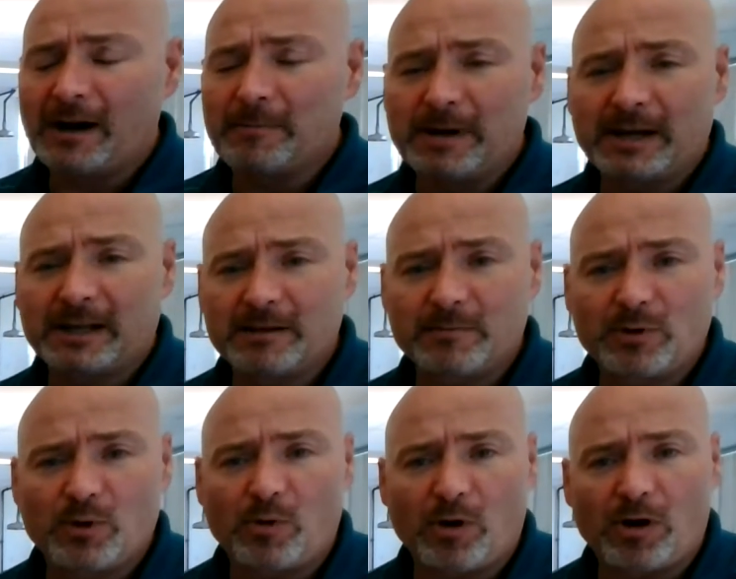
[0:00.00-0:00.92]
making them
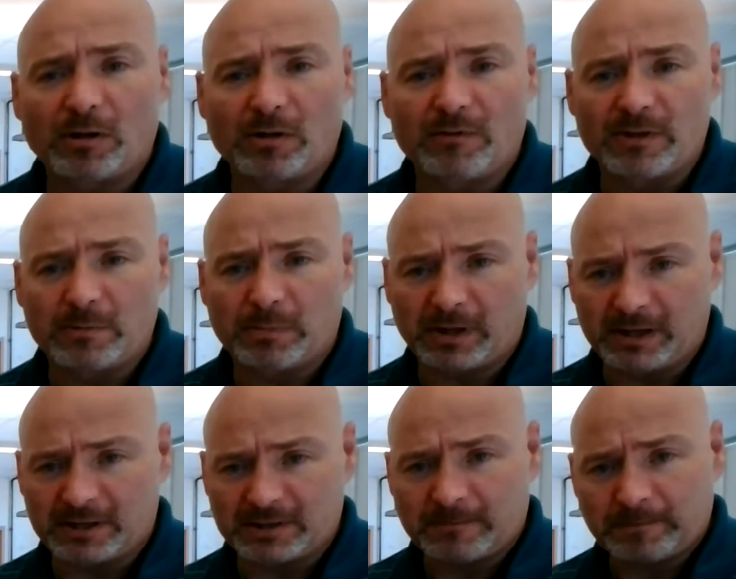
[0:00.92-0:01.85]
go all over the
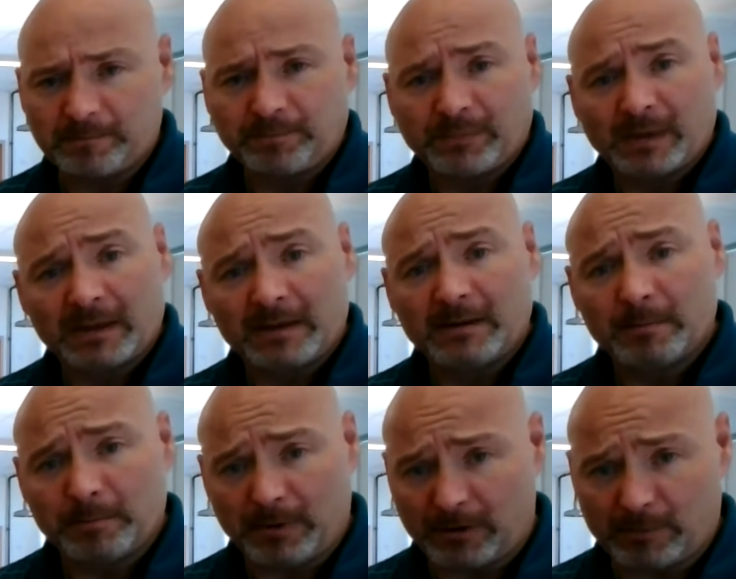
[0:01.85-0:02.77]
place.
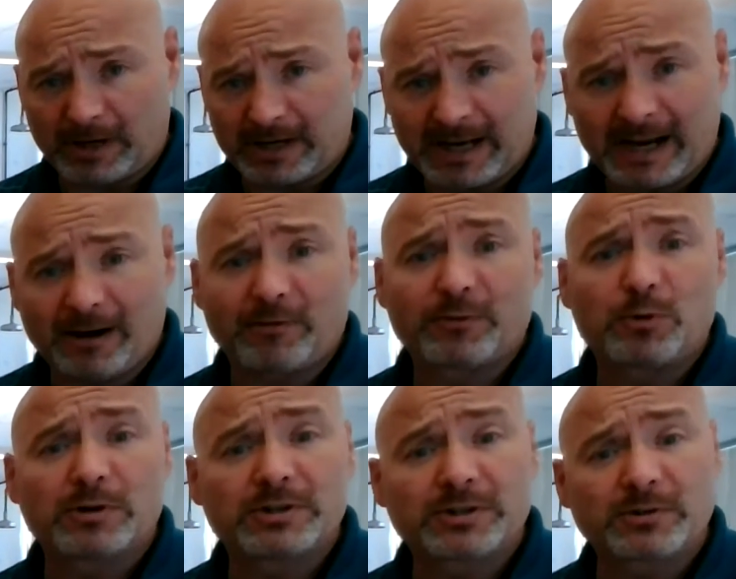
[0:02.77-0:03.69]
But right now, of
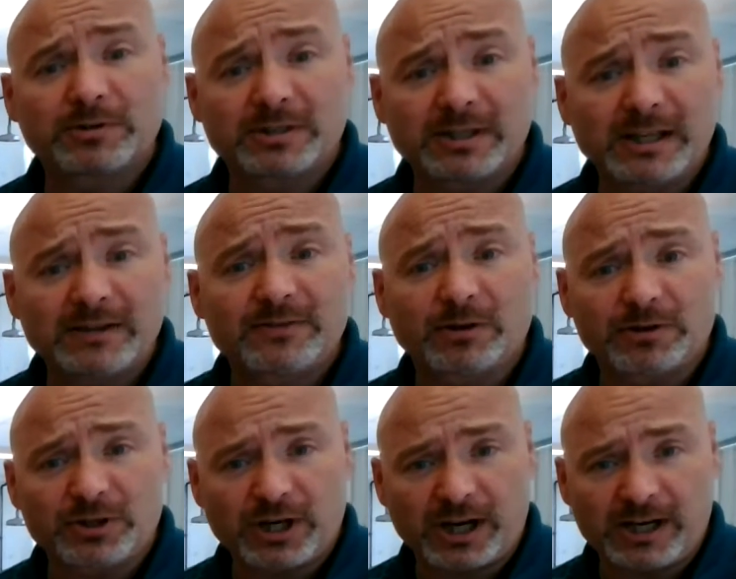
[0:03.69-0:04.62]
course, those leaves are
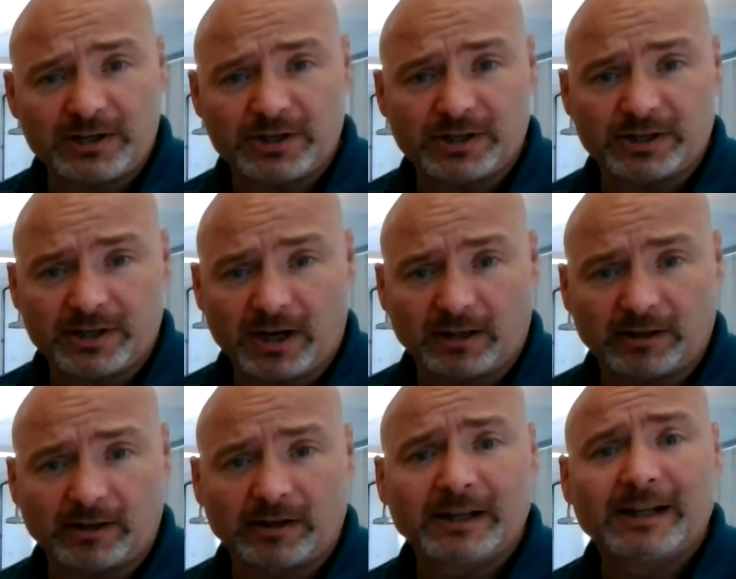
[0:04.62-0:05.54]
changing
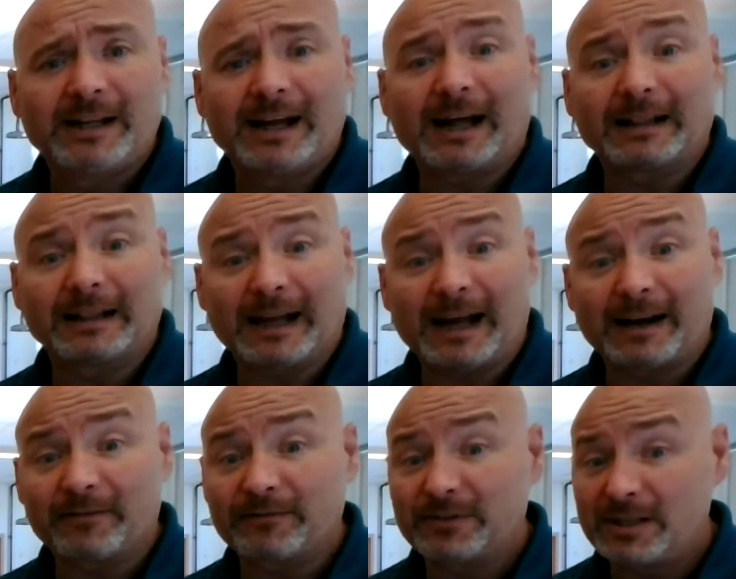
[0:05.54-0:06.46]
color, a lot
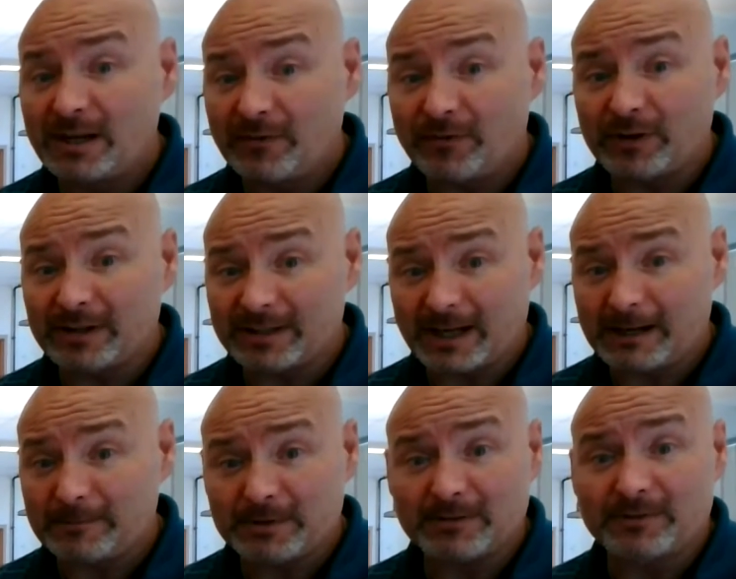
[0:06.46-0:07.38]
of different
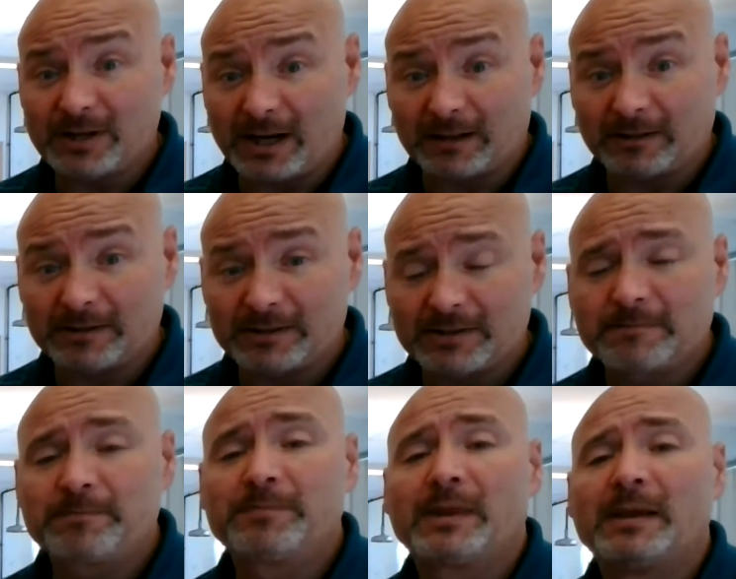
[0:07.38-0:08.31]
types of colors,
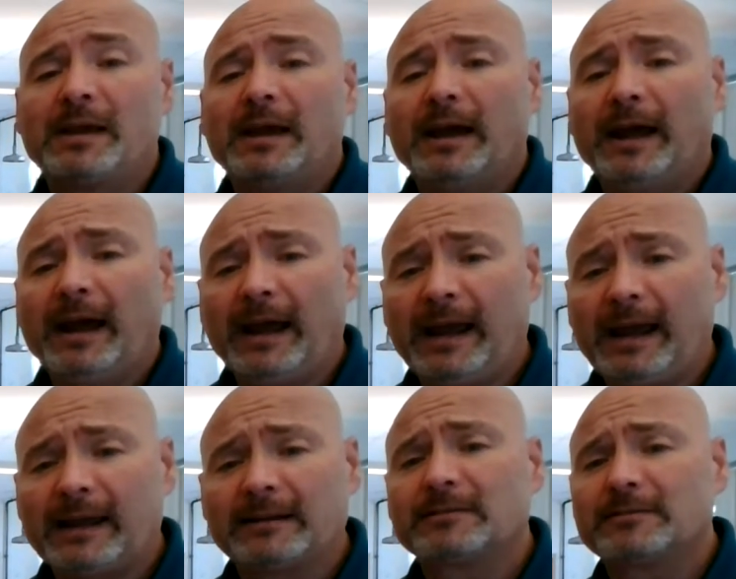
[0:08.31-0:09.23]

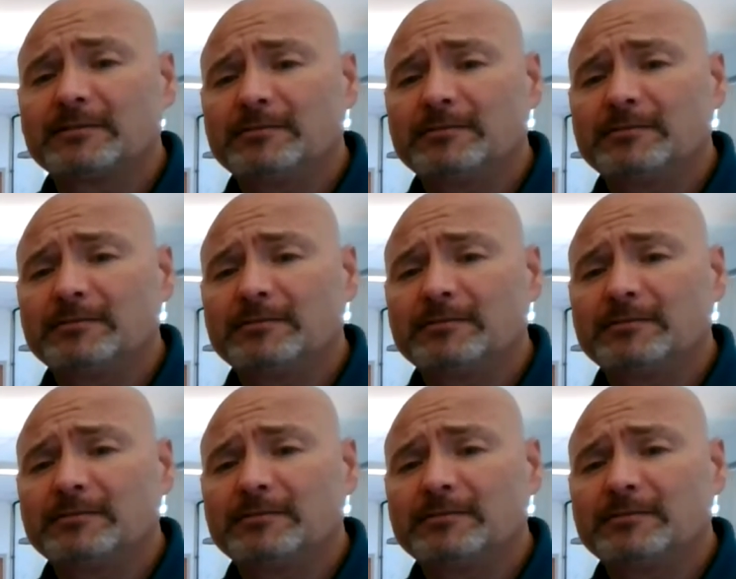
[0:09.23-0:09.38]
and